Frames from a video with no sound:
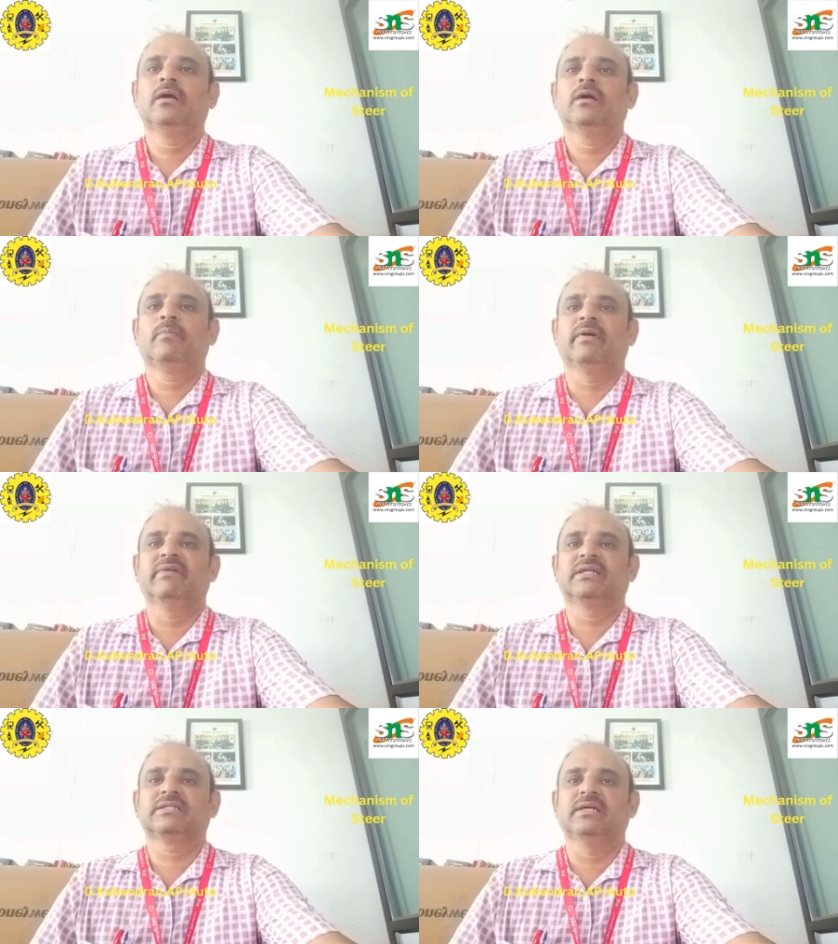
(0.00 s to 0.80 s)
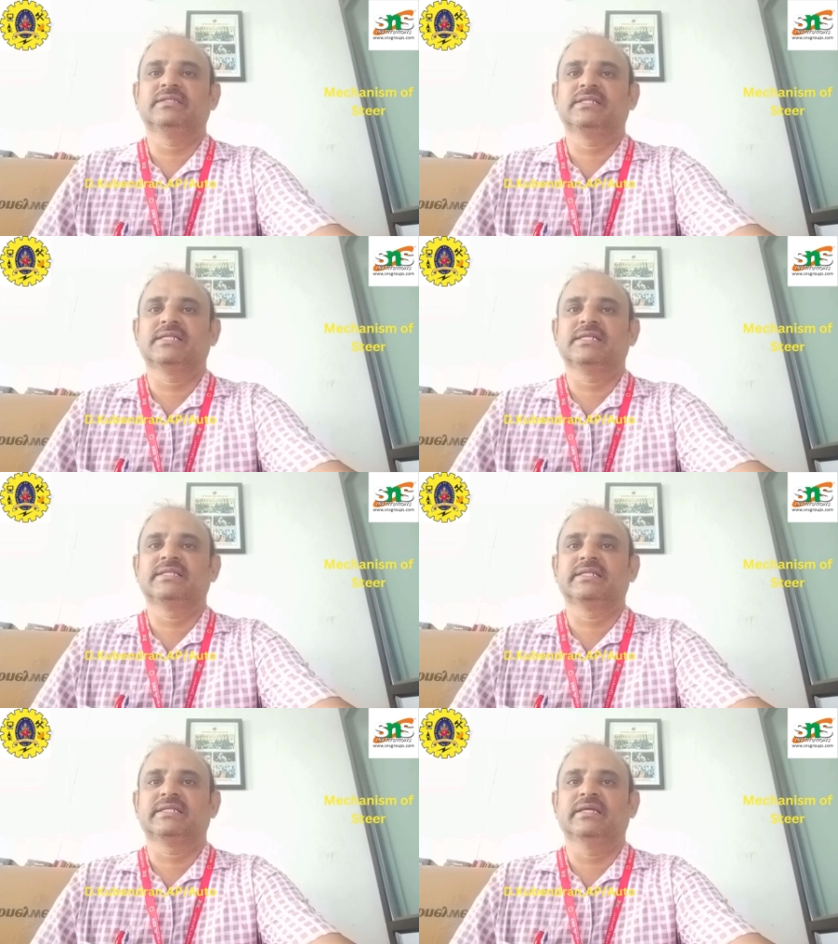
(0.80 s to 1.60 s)
power assisted
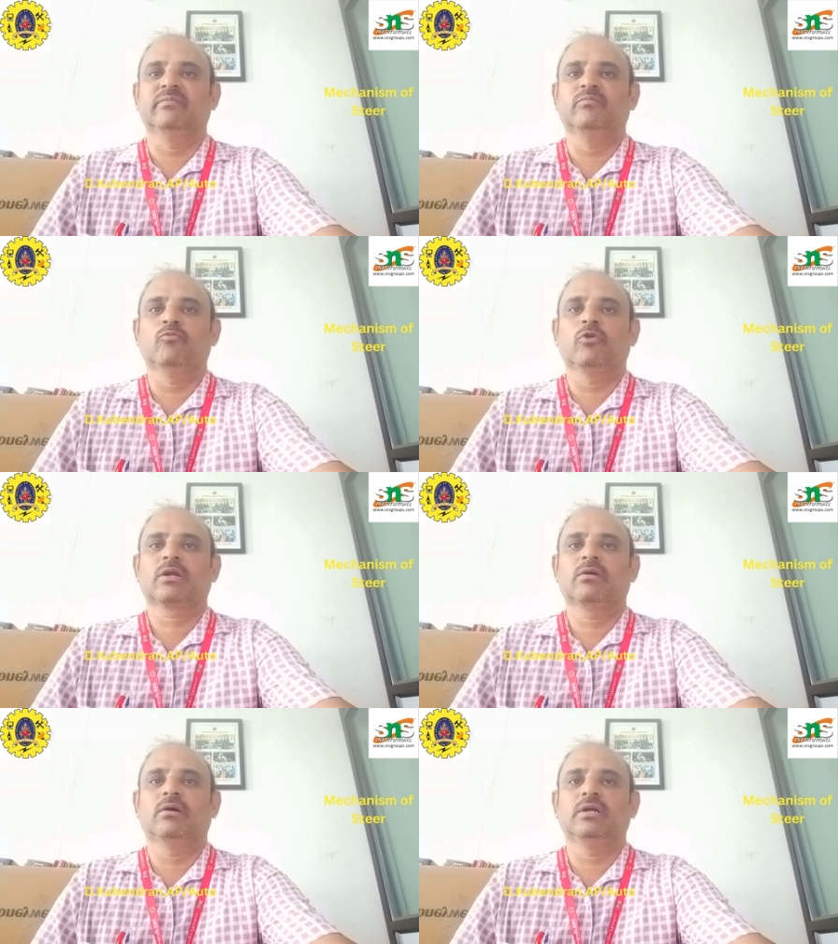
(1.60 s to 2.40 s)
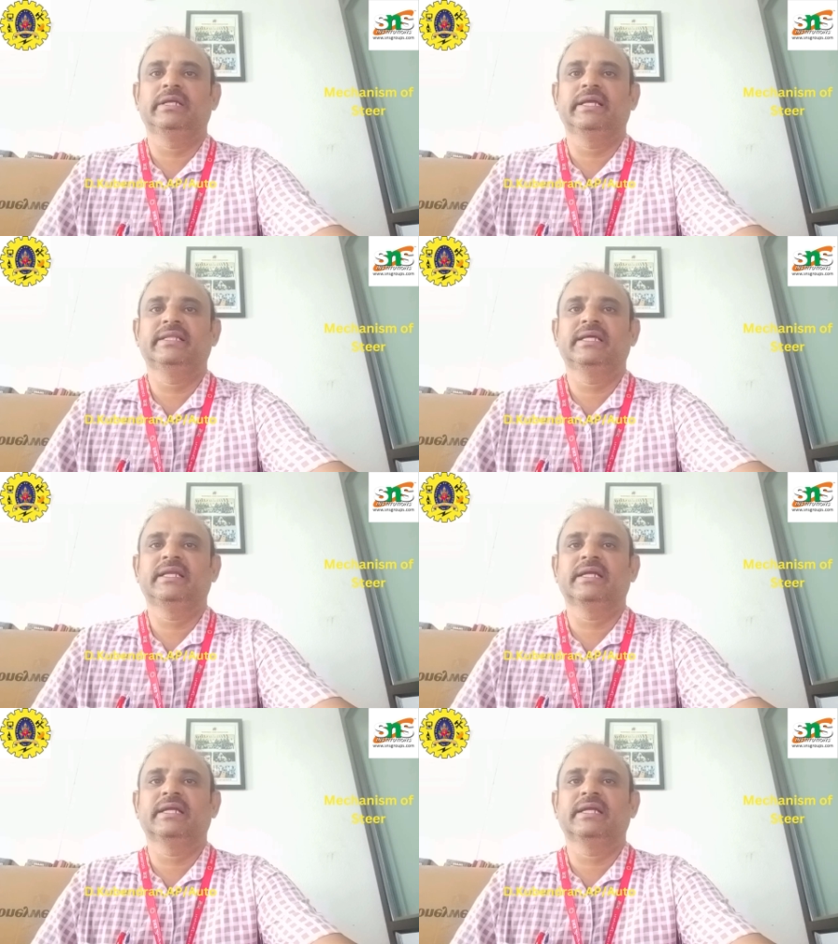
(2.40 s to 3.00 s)
system work on either